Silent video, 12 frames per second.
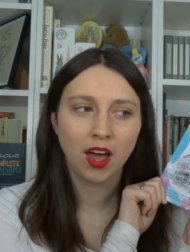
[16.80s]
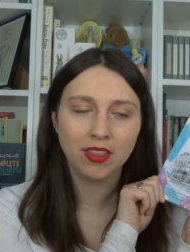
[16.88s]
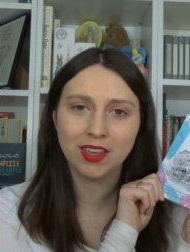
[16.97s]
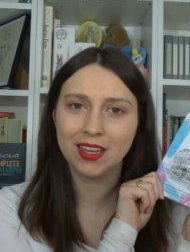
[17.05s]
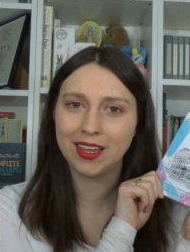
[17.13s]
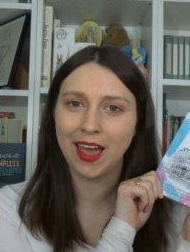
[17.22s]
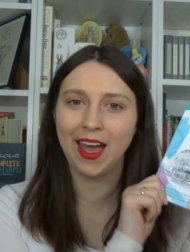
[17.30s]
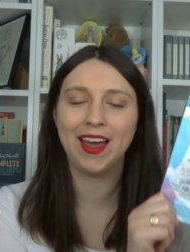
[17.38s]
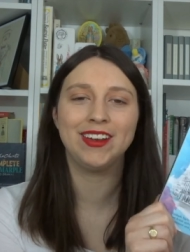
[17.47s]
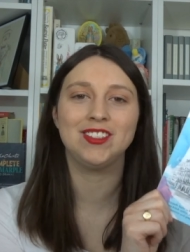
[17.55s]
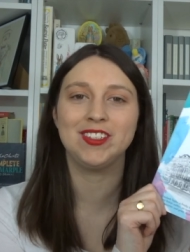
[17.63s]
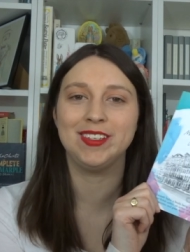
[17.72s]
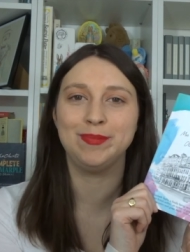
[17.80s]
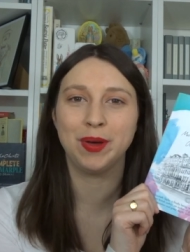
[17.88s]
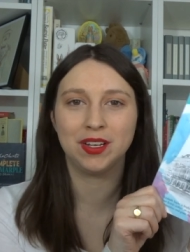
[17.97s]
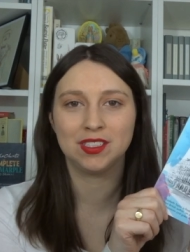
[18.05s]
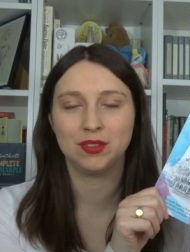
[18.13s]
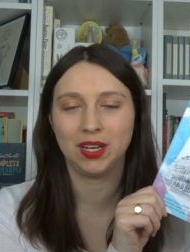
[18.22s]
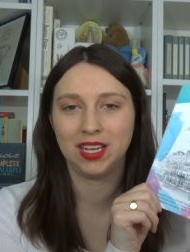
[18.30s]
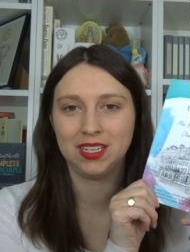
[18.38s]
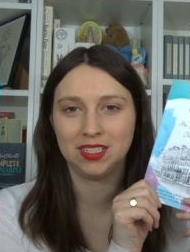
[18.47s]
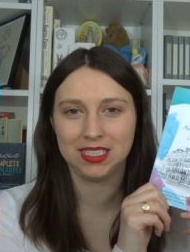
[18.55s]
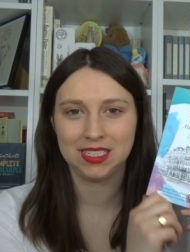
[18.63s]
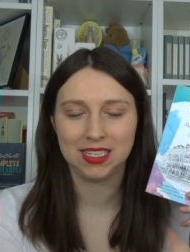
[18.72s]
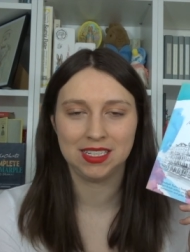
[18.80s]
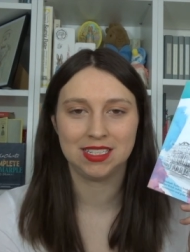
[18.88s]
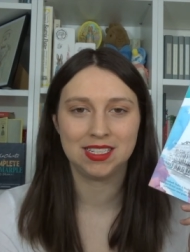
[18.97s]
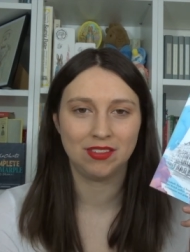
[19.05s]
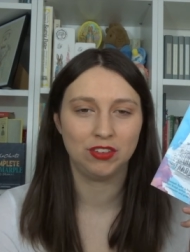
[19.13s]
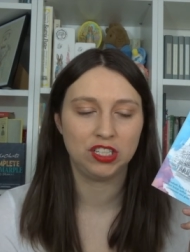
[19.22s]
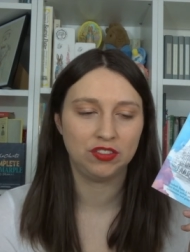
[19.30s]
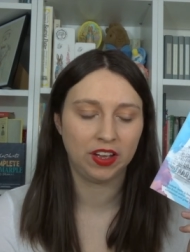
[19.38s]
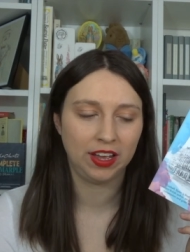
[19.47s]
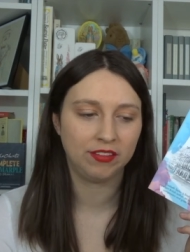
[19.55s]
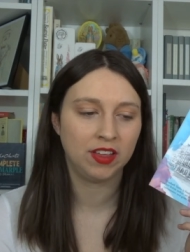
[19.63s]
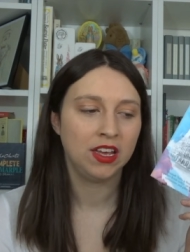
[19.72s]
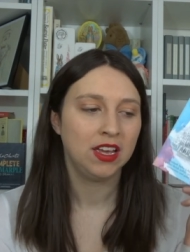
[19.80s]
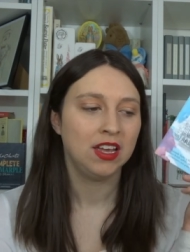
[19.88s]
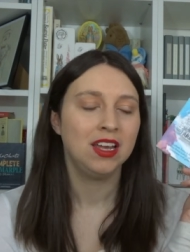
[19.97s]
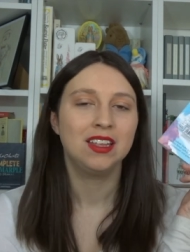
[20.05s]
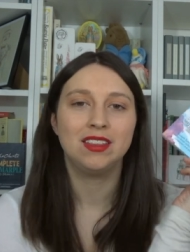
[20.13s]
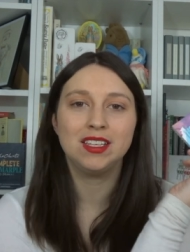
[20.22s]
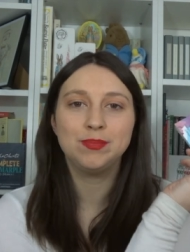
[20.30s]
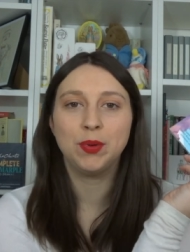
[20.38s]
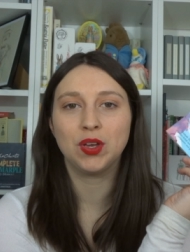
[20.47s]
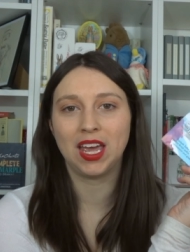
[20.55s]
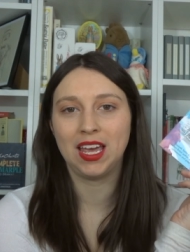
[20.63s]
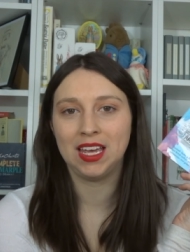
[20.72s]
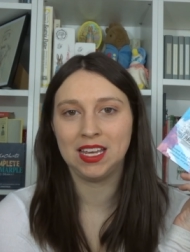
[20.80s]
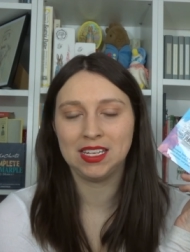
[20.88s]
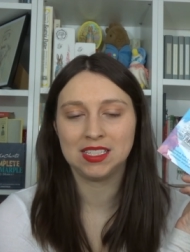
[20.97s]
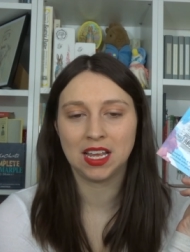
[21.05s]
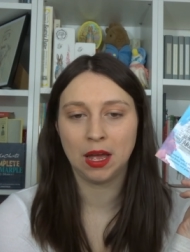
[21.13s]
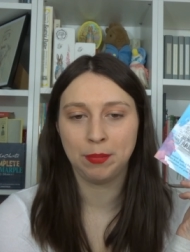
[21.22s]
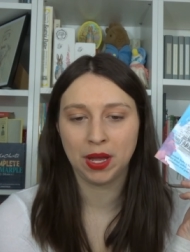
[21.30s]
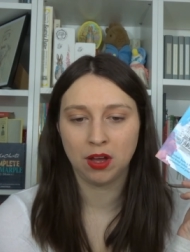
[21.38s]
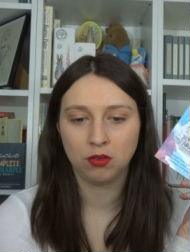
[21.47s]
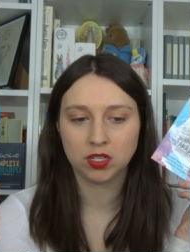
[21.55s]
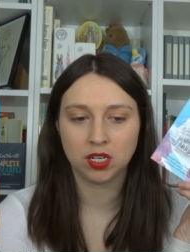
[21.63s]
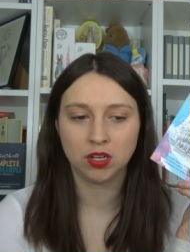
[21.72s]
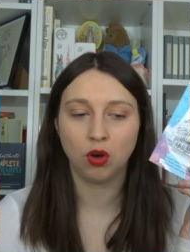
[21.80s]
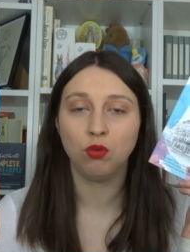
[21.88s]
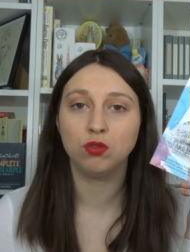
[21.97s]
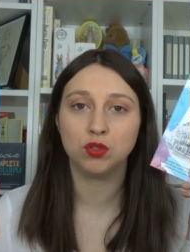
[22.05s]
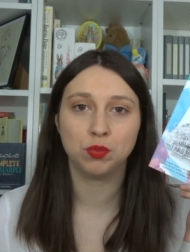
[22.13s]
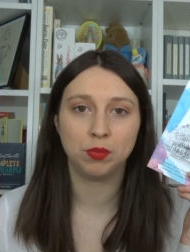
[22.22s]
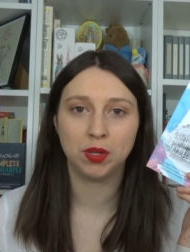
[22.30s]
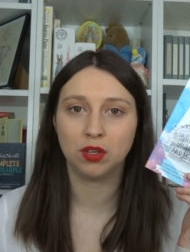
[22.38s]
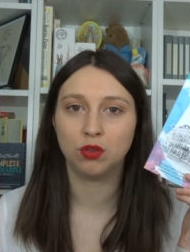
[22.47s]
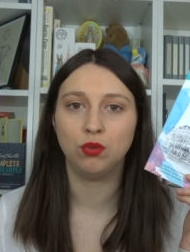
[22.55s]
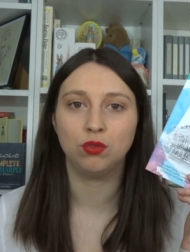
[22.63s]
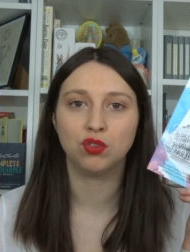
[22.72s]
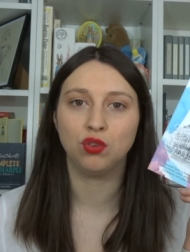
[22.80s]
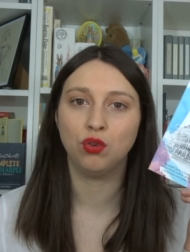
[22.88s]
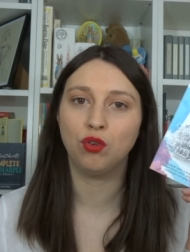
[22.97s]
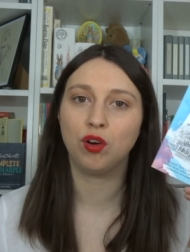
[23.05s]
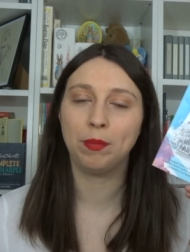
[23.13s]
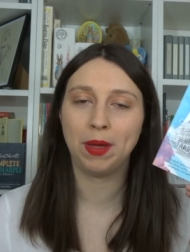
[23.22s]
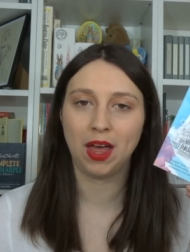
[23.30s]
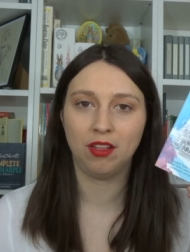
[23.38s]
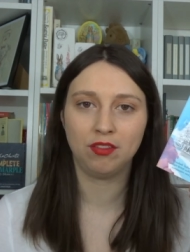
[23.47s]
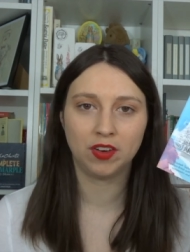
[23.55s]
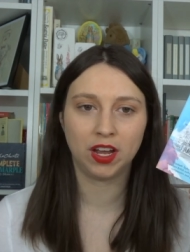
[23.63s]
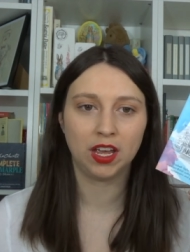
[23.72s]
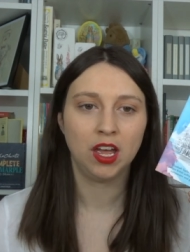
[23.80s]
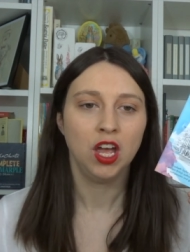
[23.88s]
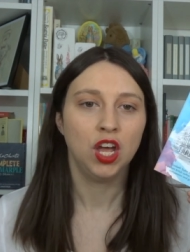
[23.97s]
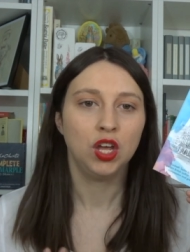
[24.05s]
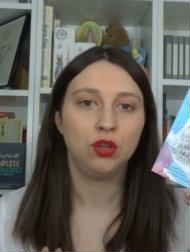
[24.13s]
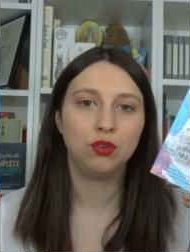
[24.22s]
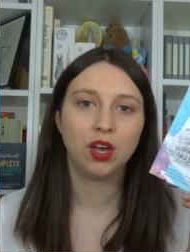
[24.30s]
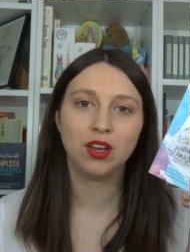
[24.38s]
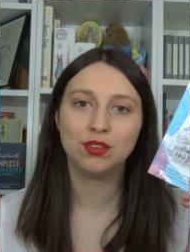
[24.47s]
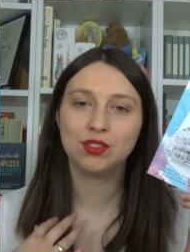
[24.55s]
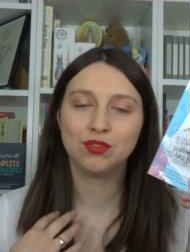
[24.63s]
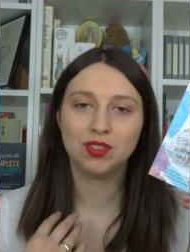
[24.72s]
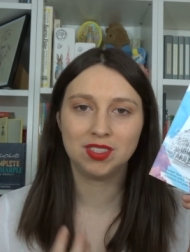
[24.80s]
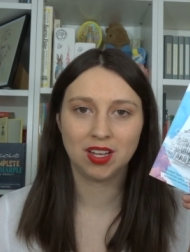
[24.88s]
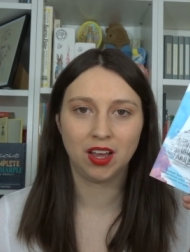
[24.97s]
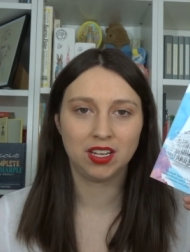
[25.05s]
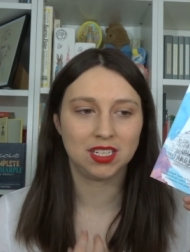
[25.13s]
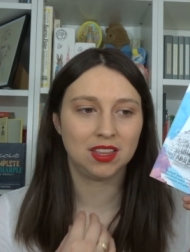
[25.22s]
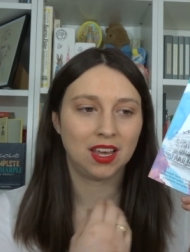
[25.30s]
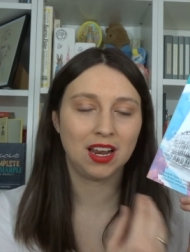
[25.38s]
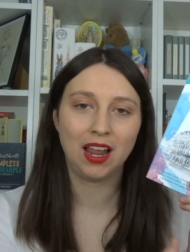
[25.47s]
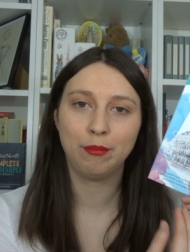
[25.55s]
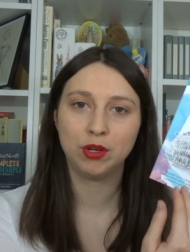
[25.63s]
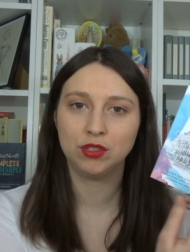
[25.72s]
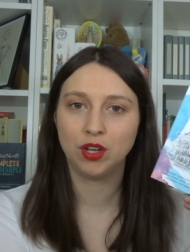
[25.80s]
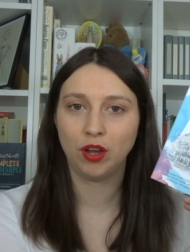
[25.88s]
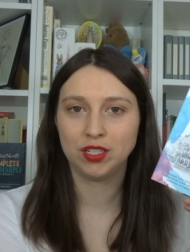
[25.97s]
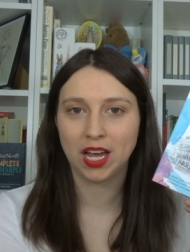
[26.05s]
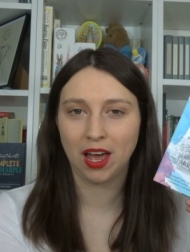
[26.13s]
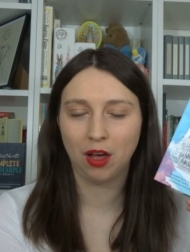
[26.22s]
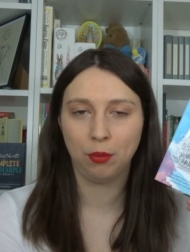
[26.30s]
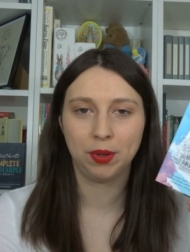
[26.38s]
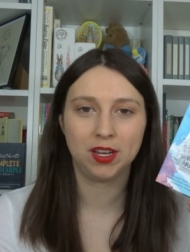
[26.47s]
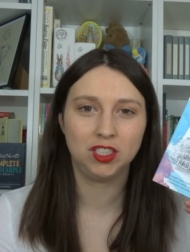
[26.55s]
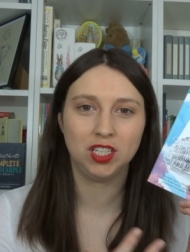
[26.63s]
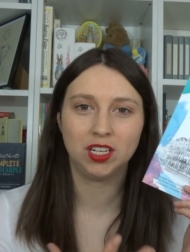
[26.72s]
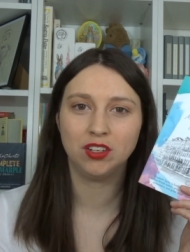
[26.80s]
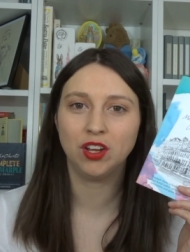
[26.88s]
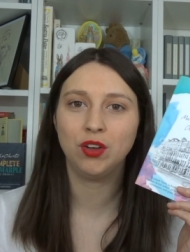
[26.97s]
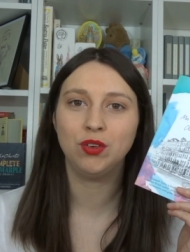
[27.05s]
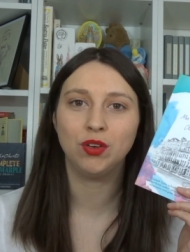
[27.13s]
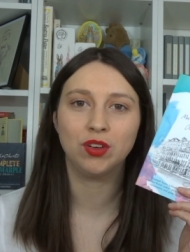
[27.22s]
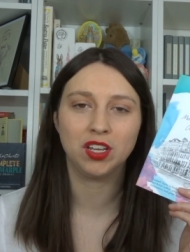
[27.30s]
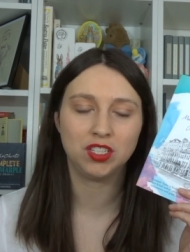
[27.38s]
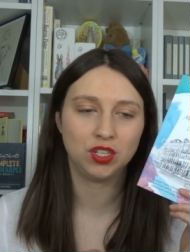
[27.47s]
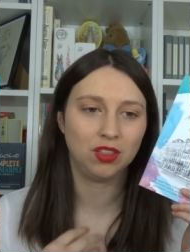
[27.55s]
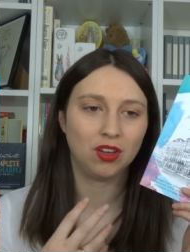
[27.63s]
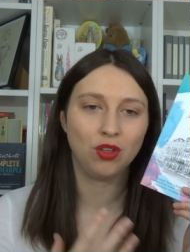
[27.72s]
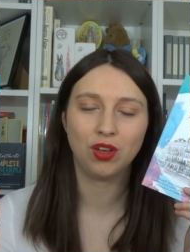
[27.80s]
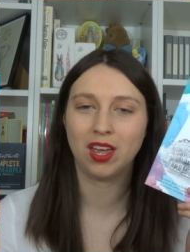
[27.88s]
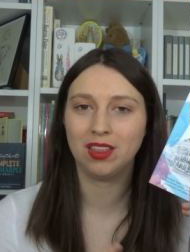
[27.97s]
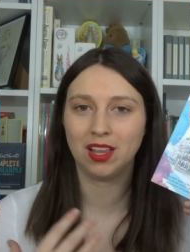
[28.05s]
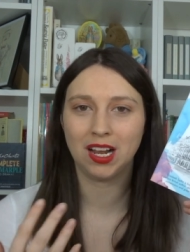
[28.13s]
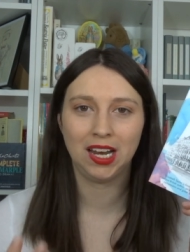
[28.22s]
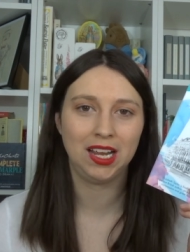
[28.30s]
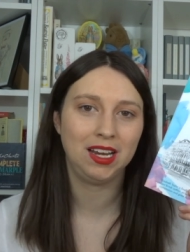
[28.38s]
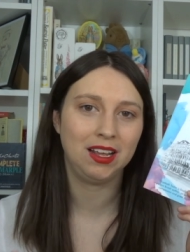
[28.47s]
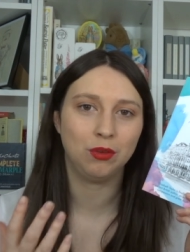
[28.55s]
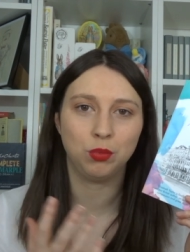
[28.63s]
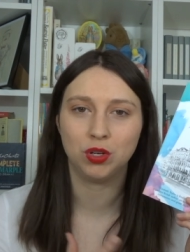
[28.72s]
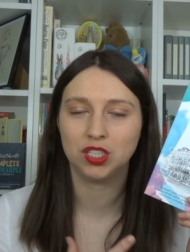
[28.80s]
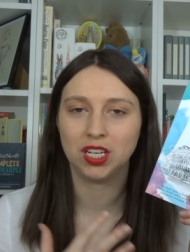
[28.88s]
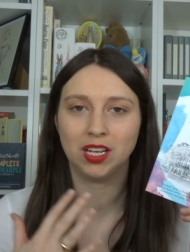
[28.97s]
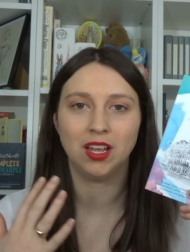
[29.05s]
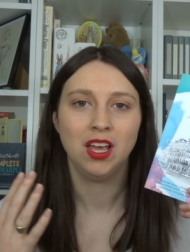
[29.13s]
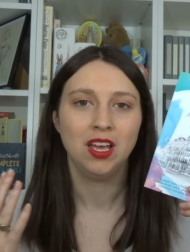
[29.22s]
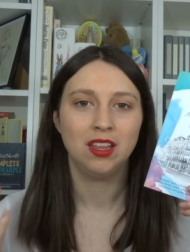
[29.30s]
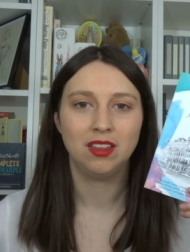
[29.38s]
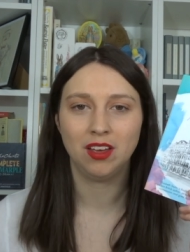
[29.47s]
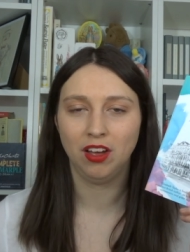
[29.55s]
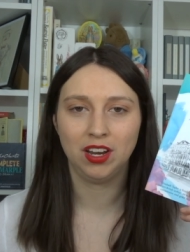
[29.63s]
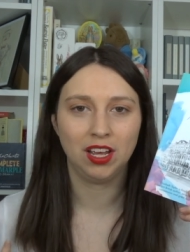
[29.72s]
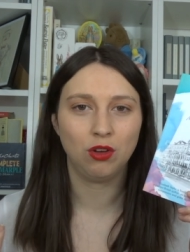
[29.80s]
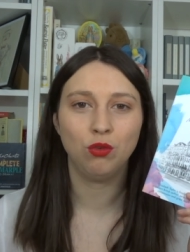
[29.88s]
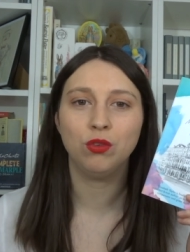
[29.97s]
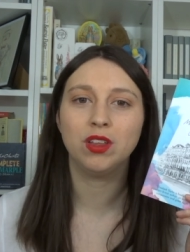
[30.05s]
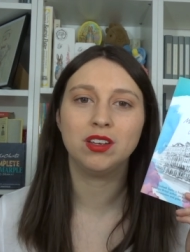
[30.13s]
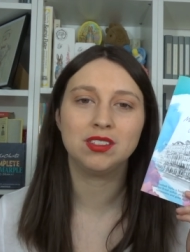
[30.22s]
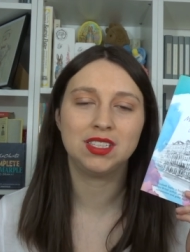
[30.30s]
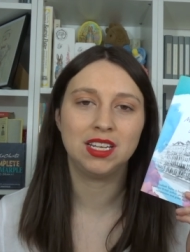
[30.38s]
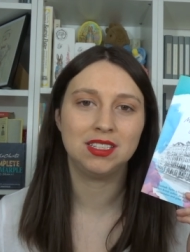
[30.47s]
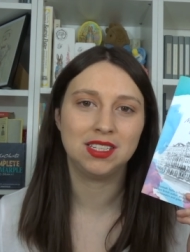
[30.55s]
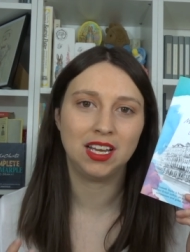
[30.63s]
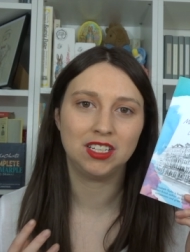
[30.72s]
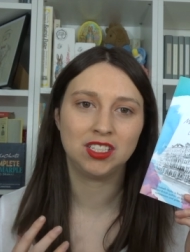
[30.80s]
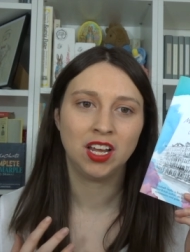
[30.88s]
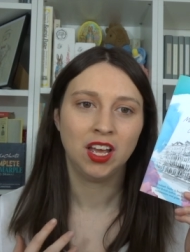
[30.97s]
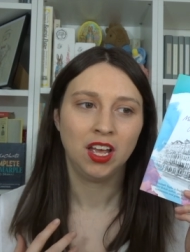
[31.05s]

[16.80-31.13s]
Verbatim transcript: I think, and she passed away in 1975. This book is about an older woman called Laura Palfrey who goes to reside at the Claremont Hotel because she can no longer do the cooking, the cleaning, the washing, the ironing, all those things that